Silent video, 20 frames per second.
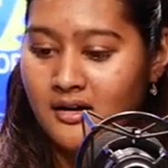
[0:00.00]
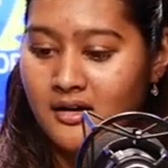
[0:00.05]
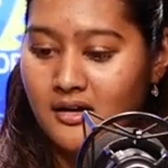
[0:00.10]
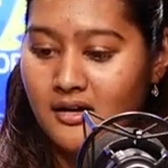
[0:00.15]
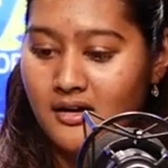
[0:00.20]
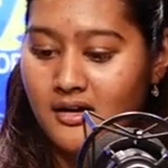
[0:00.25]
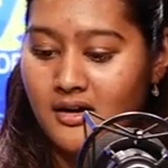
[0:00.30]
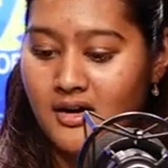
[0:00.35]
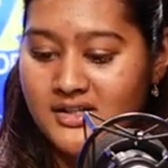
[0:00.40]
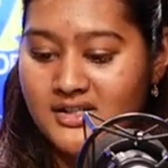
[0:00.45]

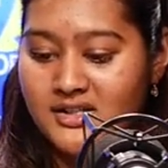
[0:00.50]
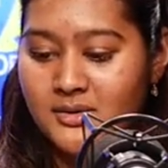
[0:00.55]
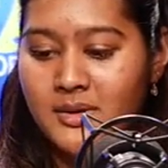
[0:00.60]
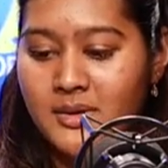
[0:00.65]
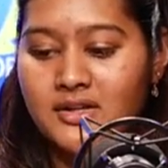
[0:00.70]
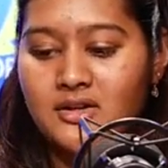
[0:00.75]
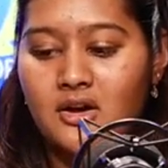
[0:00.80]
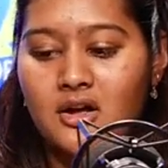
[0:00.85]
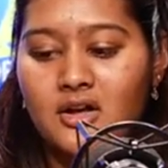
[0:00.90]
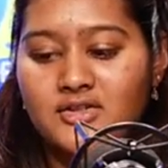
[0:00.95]
Also,
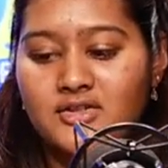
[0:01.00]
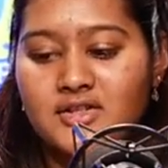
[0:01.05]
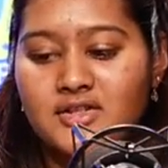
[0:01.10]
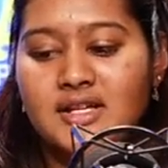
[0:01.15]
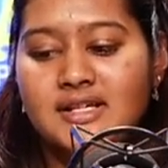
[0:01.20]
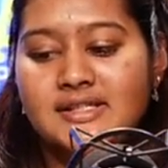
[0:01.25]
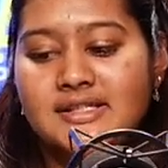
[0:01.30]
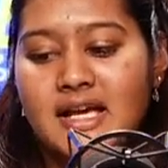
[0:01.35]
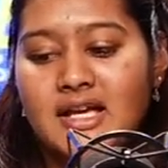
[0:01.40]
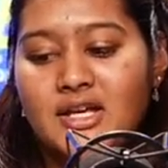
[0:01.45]
acknowledge the
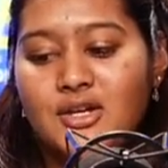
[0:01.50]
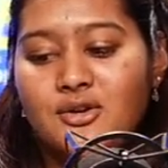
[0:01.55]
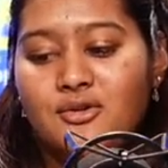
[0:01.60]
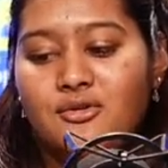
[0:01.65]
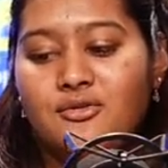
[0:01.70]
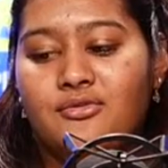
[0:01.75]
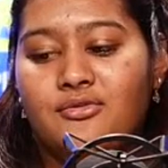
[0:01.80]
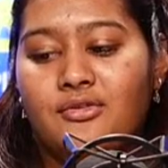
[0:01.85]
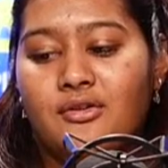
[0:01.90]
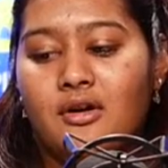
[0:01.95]
things that
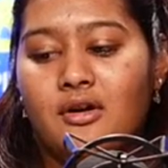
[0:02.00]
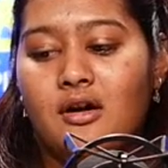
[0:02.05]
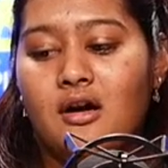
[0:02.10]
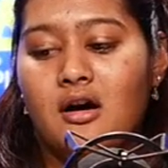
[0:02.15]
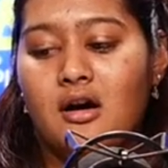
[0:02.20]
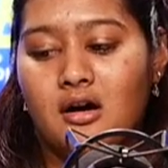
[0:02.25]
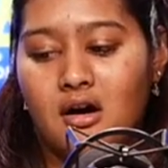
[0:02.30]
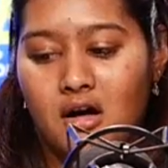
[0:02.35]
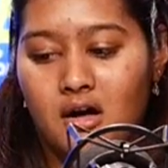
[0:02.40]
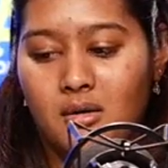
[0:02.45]
you've
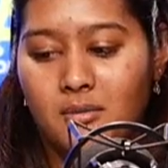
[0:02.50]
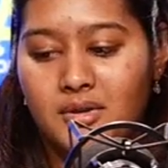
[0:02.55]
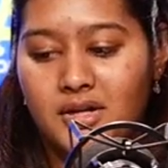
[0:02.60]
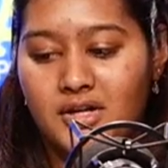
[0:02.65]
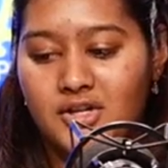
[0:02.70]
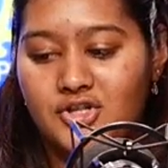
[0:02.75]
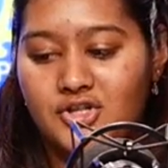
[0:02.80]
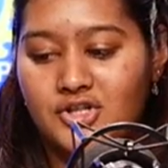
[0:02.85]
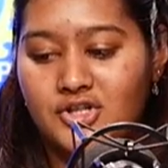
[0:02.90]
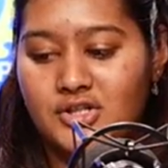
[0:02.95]

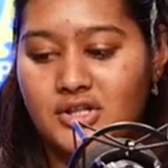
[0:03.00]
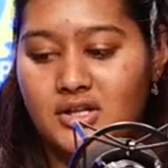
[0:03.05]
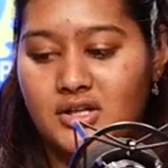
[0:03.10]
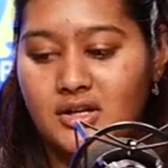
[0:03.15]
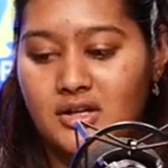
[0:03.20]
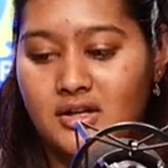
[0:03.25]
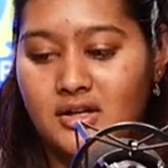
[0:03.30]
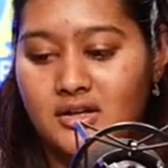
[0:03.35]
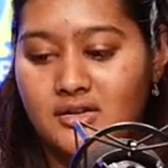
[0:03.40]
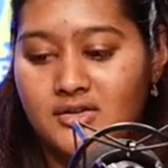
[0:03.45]
accomplished.
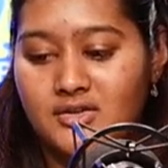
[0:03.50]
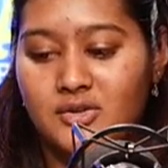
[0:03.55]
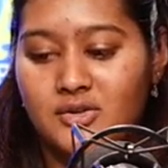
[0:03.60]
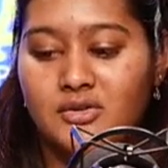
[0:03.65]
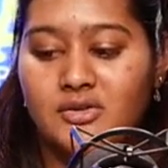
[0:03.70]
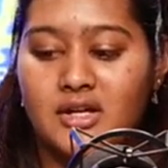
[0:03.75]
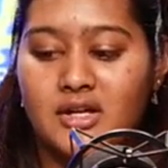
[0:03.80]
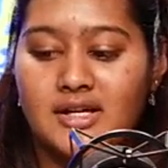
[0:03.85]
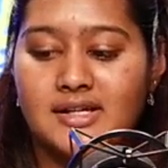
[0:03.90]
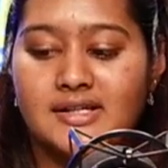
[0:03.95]
So the
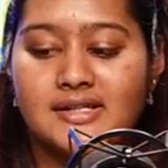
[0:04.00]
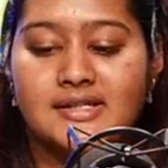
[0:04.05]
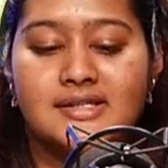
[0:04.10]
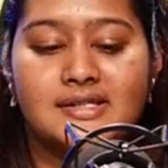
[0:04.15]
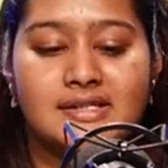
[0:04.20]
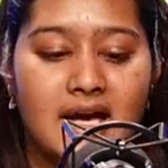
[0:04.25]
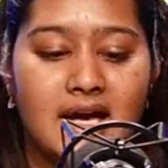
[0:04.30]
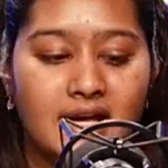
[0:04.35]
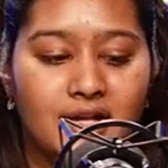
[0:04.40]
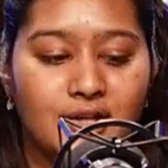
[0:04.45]
things
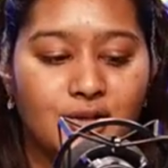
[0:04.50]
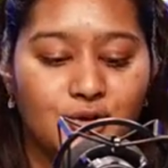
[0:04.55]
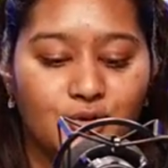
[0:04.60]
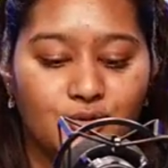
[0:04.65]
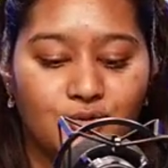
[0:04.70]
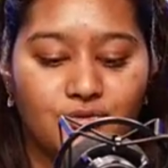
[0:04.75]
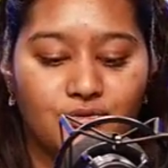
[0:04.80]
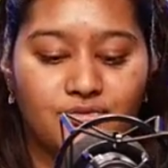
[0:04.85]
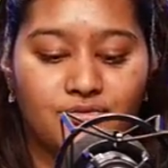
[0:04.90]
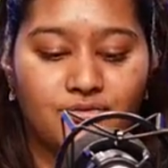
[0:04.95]
that
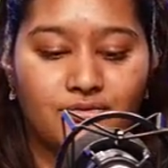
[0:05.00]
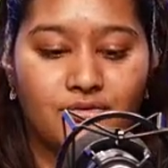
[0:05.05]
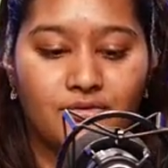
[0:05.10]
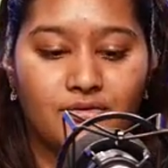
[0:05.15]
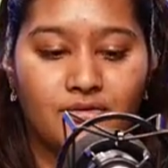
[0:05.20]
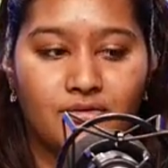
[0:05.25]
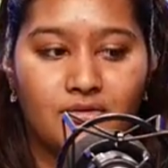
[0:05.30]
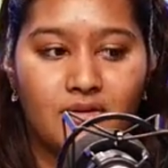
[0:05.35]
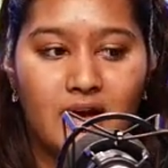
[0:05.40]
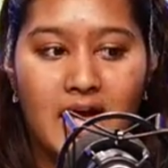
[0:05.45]
you've
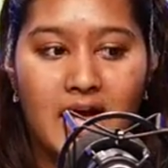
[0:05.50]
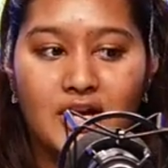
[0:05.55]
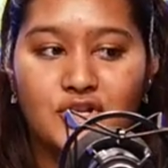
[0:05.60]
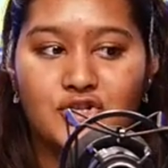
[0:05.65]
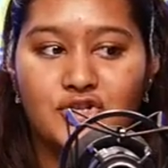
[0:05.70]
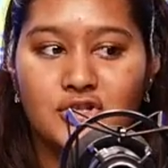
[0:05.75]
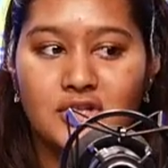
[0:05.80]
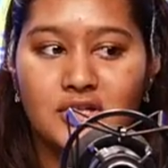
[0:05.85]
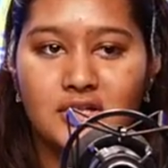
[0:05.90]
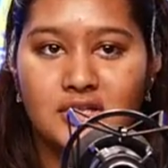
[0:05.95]

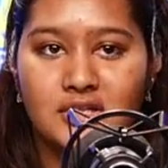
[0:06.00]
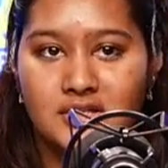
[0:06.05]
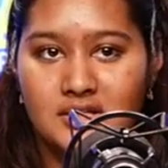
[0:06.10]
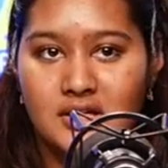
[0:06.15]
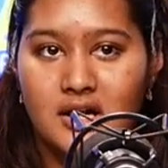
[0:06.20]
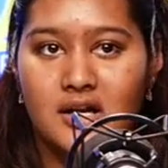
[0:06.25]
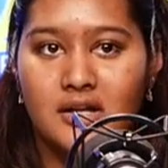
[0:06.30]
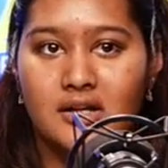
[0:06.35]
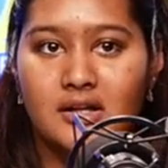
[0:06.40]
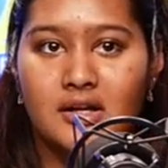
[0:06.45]
actually
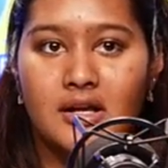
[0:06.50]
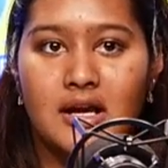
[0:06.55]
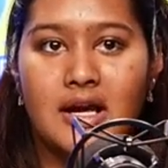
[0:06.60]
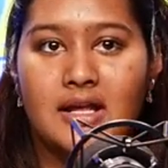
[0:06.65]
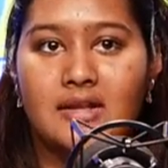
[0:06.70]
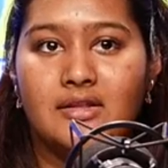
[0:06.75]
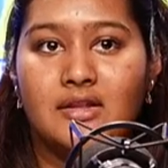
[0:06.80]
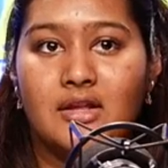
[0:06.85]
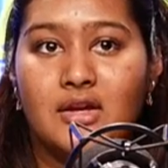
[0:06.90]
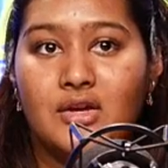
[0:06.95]
done
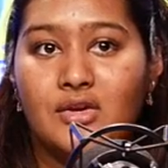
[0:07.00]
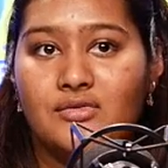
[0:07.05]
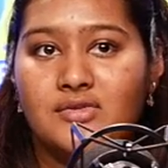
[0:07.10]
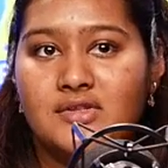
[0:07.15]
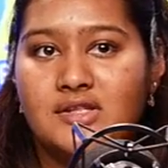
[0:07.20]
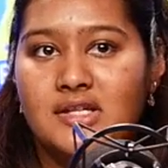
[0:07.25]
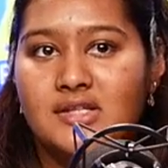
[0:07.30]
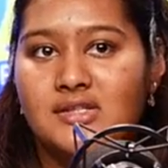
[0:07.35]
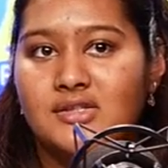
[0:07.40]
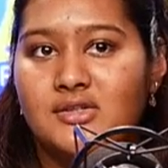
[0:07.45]
and that you've
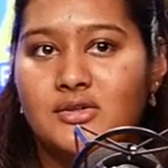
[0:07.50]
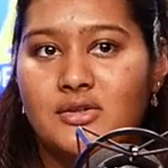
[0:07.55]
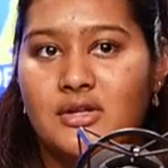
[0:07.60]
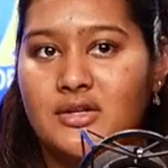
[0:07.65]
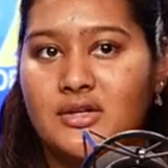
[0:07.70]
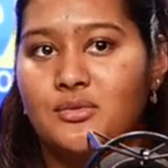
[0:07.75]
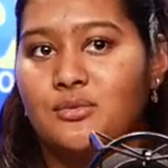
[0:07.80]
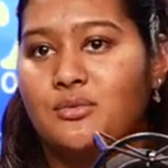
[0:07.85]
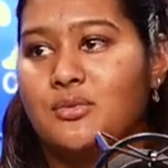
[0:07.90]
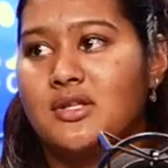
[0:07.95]
seen, so that
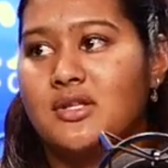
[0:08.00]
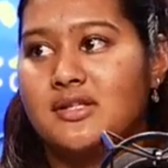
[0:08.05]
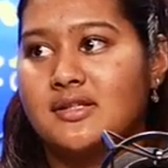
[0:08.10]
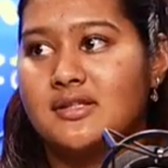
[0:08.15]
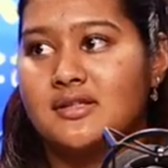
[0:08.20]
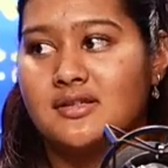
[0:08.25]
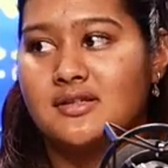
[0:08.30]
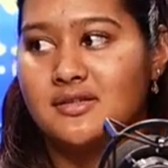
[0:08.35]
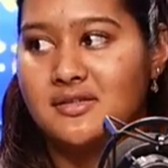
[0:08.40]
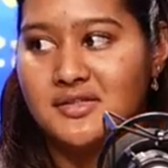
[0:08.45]
you can
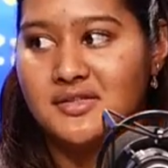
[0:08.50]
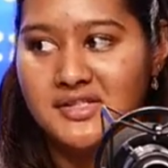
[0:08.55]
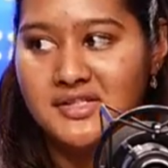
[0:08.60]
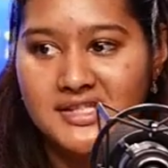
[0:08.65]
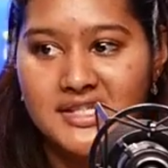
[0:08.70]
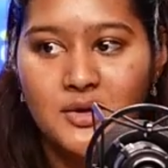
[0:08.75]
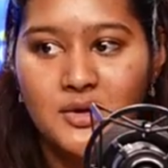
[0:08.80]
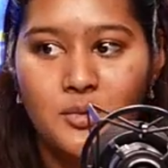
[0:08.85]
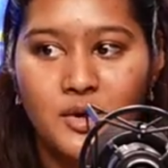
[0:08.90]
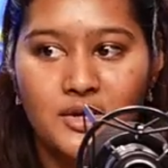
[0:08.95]

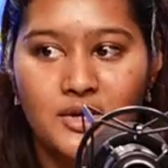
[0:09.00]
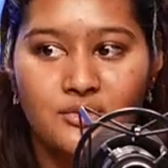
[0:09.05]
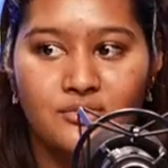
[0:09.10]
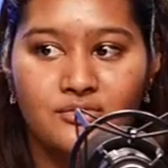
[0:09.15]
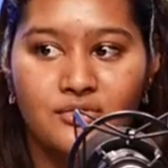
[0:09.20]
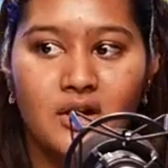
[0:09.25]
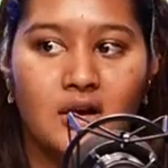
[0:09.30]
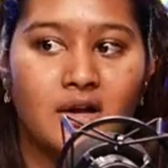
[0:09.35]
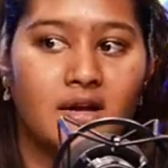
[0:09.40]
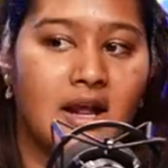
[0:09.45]
see what you've
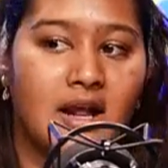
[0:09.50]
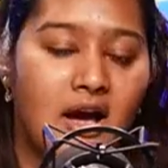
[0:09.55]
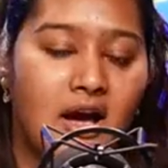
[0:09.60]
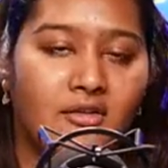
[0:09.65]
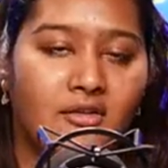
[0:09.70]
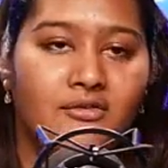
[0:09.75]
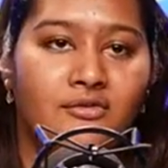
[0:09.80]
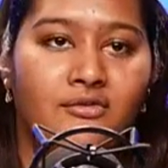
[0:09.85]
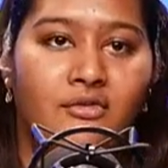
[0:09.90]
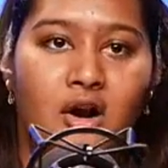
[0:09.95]
done, how
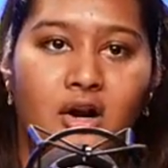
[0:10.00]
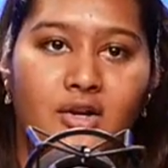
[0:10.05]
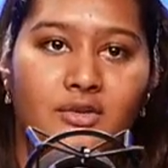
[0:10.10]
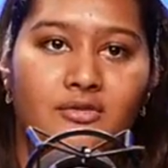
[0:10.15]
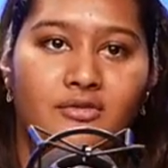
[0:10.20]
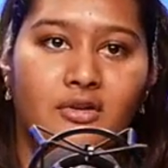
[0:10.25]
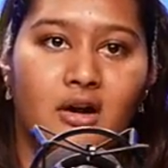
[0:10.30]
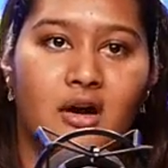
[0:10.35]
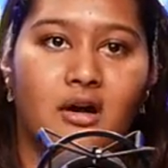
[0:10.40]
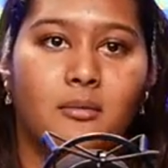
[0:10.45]
far
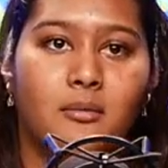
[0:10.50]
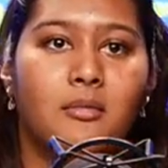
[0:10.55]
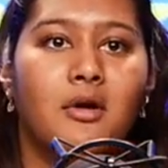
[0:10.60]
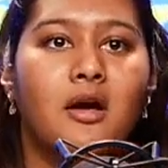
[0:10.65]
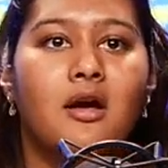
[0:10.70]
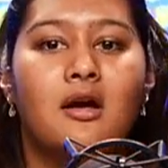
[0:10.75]
you've come.